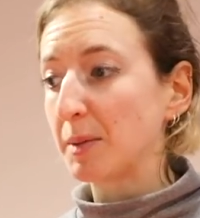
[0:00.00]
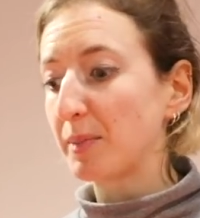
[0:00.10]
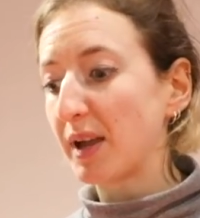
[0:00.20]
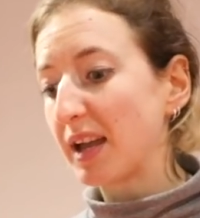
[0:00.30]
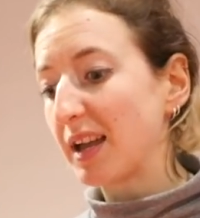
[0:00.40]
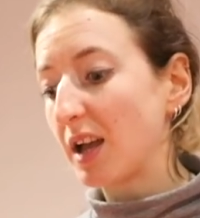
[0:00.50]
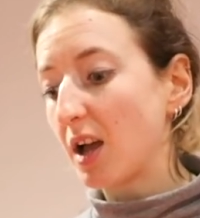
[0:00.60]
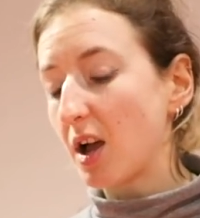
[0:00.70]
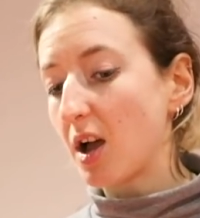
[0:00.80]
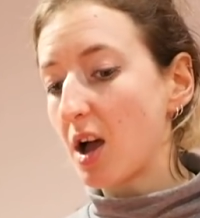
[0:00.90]
But
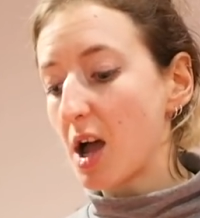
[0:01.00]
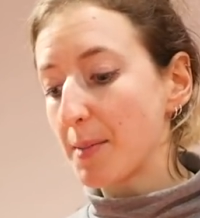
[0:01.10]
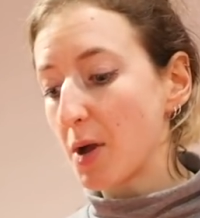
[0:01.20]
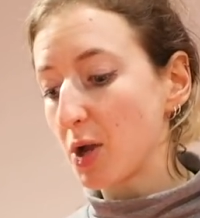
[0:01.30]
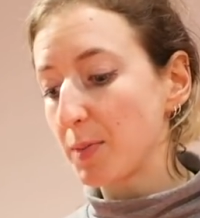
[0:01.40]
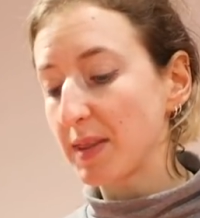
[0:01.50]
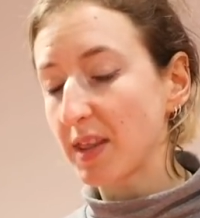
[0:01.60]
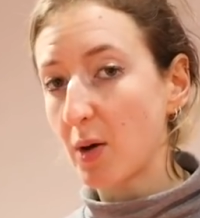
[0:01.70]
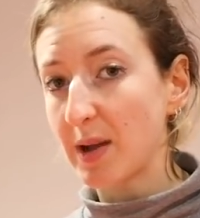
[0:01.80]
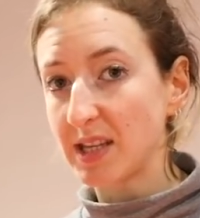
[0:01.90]
I'm hoping that
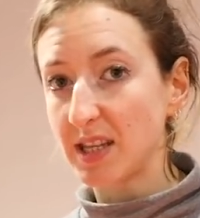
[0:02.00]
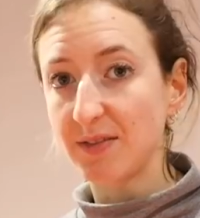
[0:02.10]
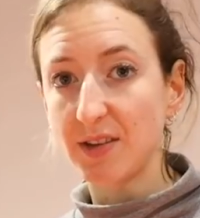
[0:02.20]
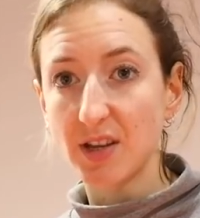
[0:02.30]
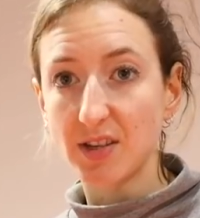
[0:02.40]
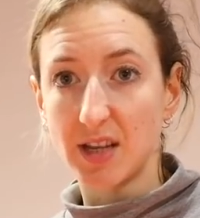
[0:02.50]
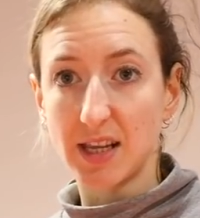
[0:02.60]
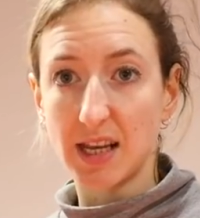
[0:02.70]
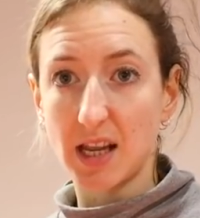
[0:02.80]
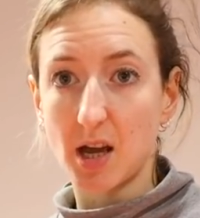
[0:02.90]
I'll edit this video tonight
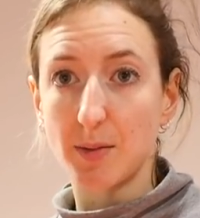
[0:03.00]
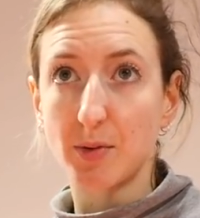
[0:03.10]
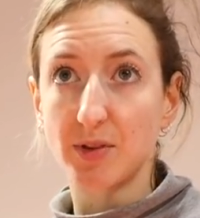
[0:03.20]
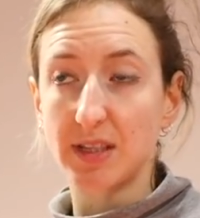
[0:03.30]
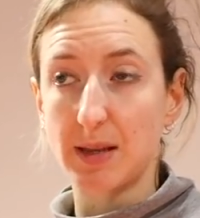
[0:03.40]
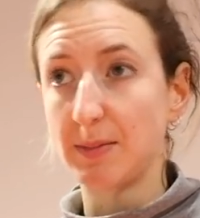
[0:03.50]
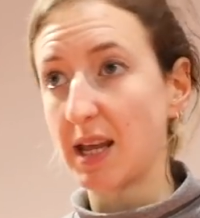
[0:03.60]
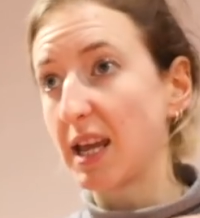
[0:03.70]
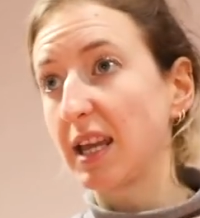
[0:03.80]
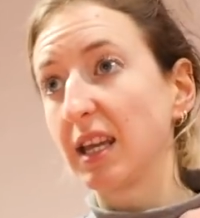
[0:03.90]
and get it up on the same
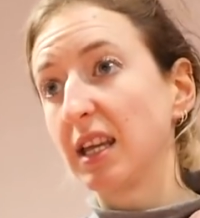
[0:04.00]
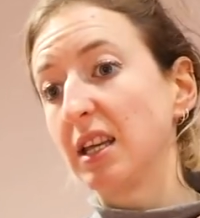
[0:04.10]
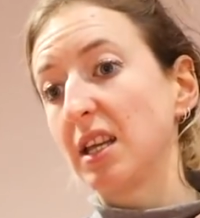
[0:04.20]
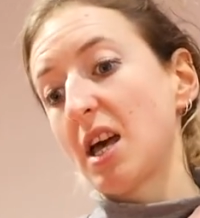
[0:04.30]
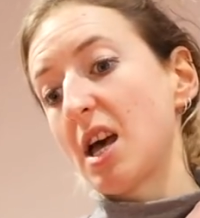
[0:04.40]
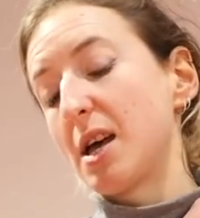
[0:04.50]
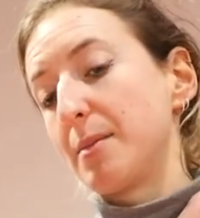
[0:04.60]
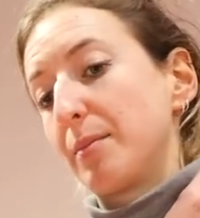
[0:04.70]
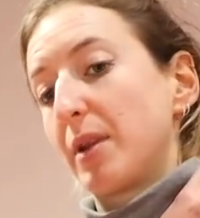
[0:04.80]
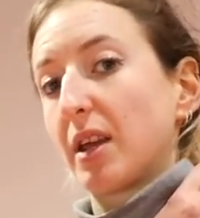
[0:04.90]
day.
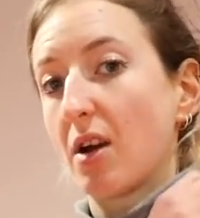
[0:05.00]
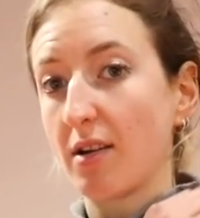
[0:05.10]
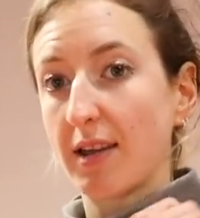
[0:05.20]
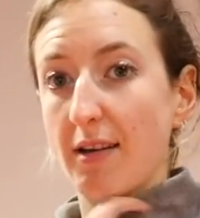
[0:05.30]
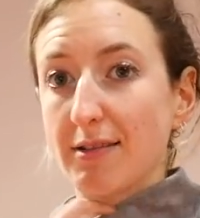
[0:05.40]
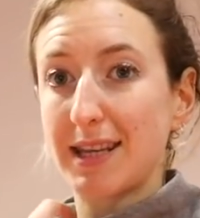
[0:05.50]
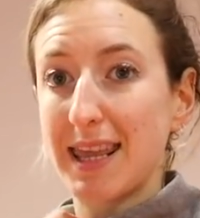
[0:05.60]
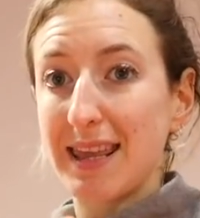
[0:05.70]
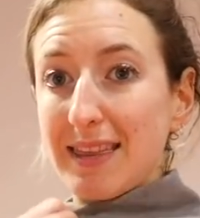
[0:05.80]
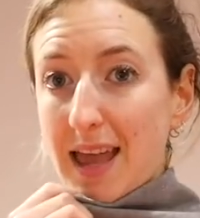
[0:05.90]
Um, but I can't
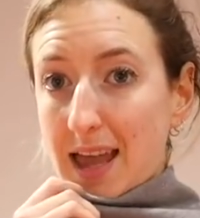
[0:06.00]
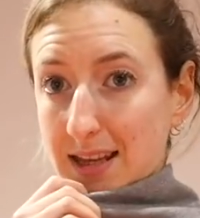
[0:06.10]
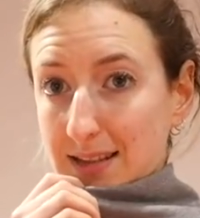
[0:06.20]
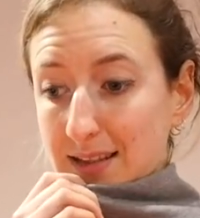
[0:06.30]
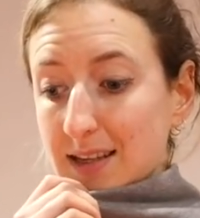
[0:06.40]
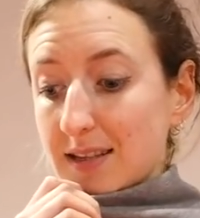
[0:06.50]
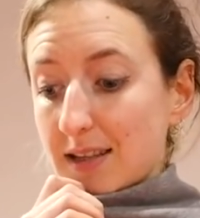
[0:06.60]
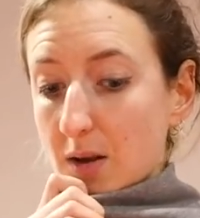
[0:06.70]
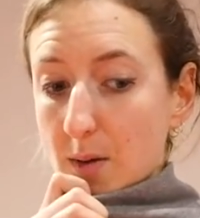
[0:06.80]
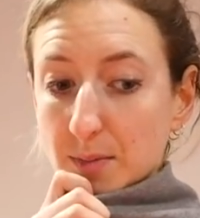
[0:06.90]
guarantee that.
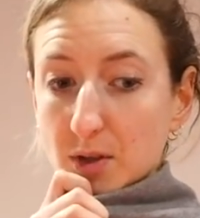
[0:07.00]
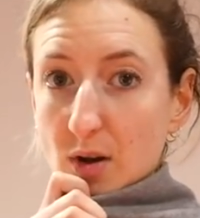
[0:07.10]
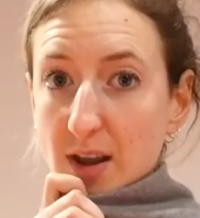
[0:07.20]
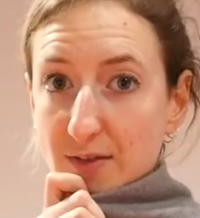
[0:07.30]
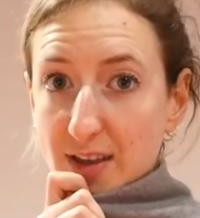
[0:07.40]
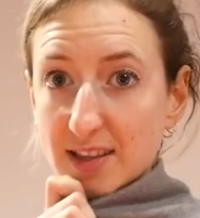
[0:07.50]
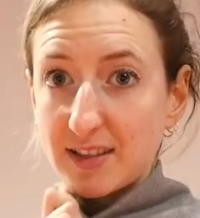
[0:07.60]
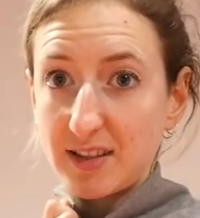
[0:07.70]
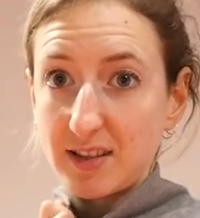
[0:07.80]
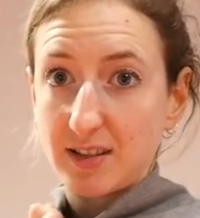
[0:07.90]
So I'm sorry if it
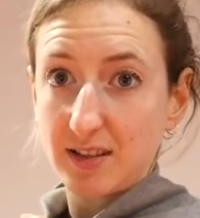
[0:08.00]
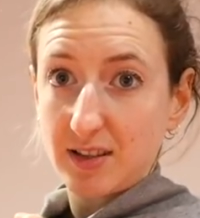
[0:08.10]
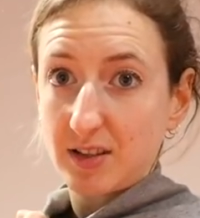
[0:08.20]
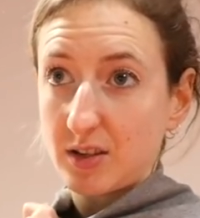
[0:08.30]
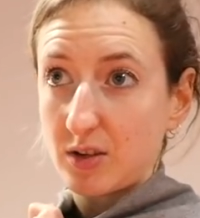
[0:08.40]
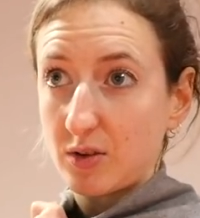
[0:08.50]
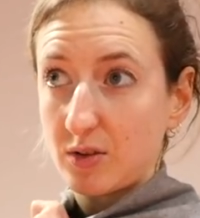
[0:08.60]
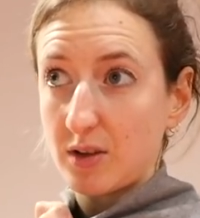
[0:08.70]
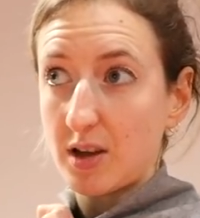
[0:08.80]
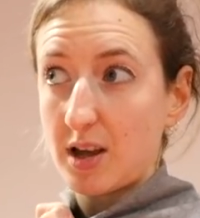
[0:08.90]
isn't
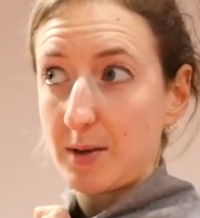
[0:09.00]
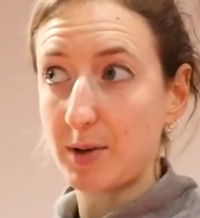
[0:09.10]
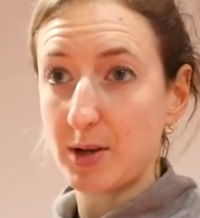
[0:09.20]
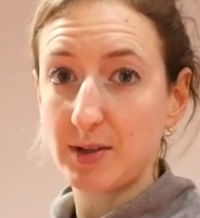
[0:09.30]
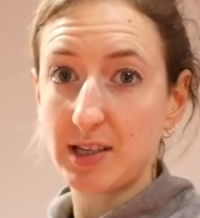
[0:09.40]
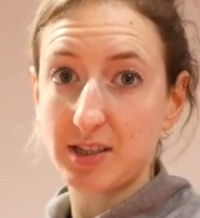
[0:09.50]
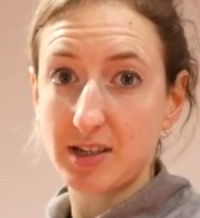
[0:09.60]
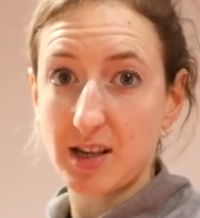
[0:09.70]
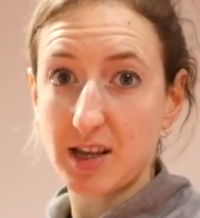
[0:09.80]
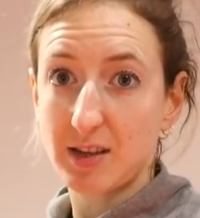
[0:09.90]
uploaded
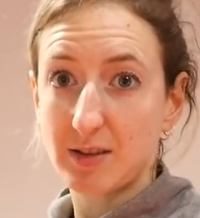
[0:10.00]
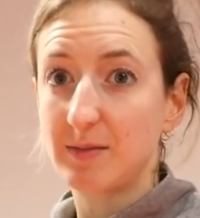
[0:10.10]
tonight,